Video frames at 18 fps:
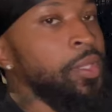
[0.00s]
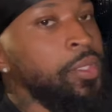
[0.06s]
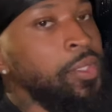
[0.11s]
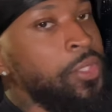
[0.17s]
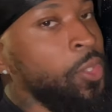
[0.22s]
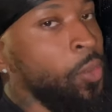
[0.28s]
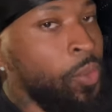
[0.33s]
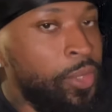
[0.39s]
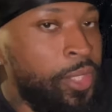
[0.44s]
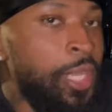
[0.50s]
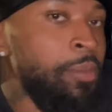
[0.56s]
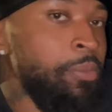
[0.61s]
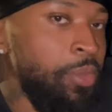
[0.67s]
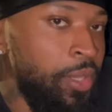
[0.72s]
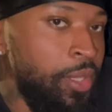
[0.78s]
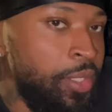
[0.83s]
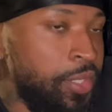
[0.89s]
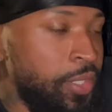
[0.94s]
So with that
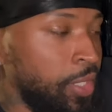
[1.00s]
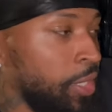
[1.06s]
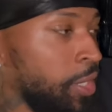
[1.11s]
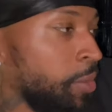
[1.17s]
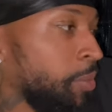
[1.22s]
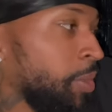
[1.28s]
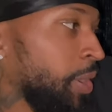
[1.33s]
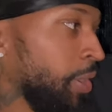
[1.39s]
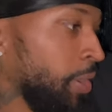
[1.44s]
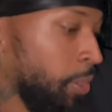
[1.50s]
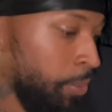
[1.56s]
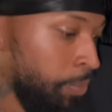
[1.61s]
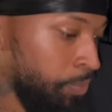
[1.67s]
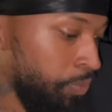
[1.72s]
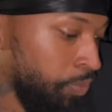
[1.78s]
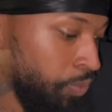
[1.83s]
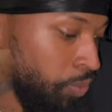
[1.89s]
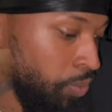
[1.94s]
being said, man,
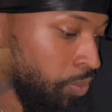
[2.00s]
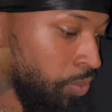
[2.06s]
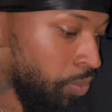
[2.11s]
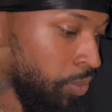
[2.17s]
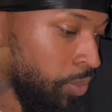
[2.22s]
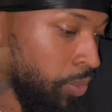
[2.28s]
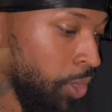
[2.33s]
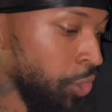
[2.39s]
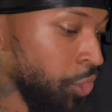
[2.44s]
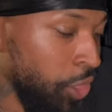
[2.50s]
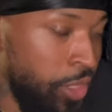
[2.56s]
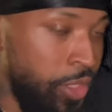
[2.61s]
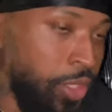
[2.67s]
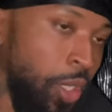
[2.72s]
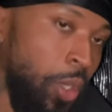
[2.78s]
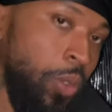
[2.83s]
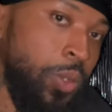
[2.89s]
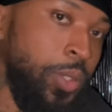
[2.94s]
just
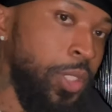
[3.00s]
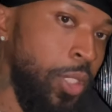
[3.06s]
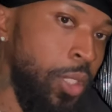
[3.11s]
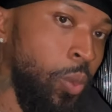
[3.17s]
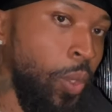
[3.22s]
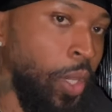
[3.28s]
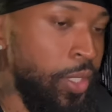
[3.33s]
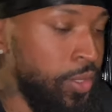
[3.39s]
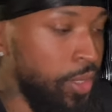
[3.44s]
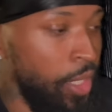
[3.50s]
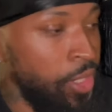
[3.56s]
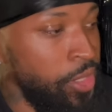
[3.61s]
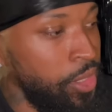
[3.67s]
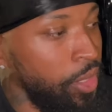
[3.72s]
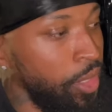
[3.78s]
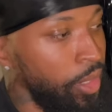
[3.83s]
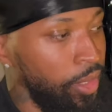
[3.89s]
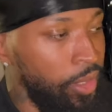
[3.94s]
go to the weigh
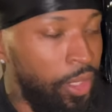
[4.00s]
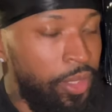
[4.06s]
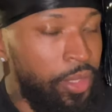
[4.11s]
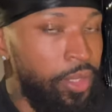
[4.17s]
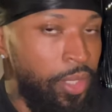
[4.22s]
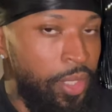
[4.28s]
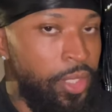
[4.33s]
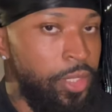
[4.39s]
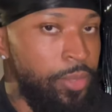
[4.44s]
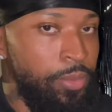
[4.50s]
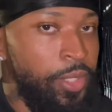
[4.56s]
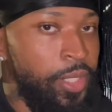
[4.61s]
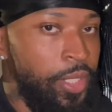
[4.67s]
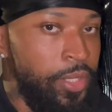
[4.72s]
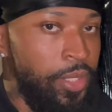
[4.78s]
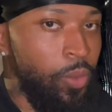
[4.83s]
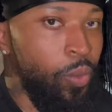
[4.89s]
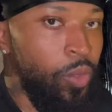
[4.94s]
station and get these,
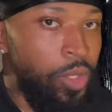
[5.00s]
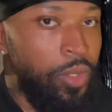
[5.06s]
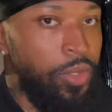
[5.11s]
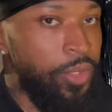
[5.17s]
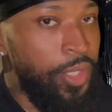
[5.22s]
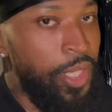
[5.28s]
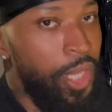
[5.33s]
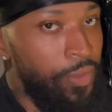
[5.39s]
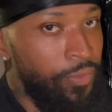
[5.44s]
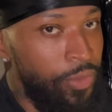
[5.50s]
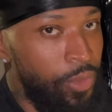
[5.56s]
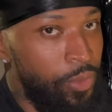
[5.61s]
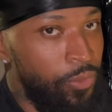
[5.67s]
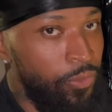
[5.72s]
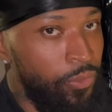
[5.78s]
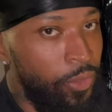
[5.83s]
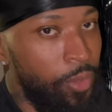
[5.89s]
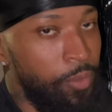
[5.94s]
because it will save you
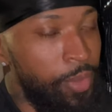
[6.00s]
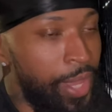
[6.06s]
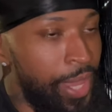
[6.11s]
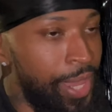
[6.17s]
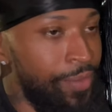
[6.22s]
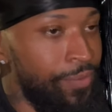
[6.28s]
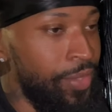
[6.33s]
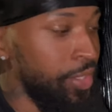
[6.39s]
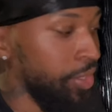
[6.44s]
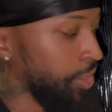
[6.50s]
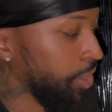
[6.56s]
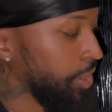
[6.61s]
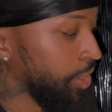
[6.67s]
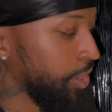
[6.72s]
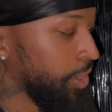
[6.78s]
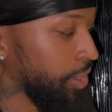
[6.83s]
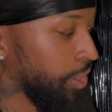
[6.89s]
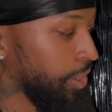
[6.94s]
from having
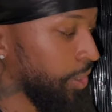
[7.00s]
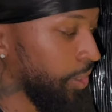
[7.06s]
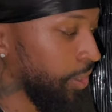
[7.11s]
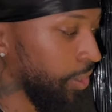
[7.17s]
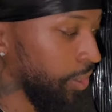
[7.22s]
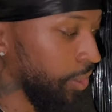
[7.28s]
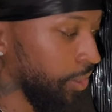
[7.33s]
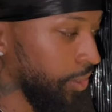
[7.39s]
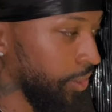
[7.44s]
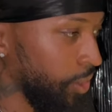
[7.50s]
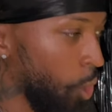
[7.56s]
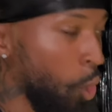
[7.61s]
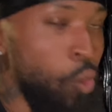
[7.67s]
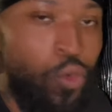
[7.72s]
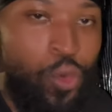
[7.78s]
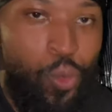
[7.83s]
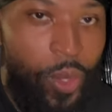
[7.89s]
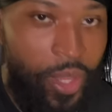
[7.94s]

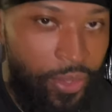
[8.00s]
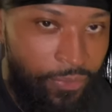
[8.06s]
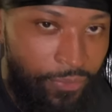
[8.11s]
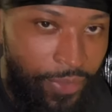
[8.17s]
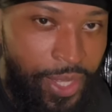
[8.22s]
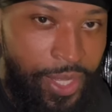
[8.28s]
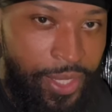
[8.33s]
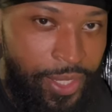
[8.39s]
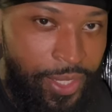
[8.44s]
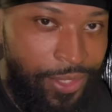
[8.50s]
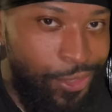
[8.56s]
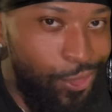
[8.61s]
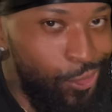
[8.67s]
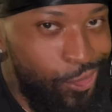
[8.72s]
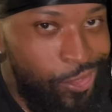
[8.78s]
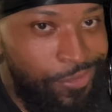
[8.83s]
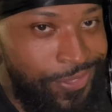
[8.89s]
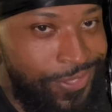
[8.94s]
overweight fine, you
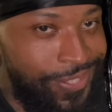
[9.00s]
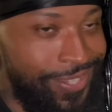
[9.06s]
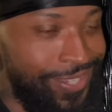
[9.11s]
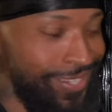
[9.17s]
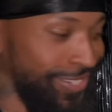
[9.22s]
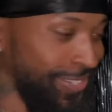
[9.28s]
know what I'm saying?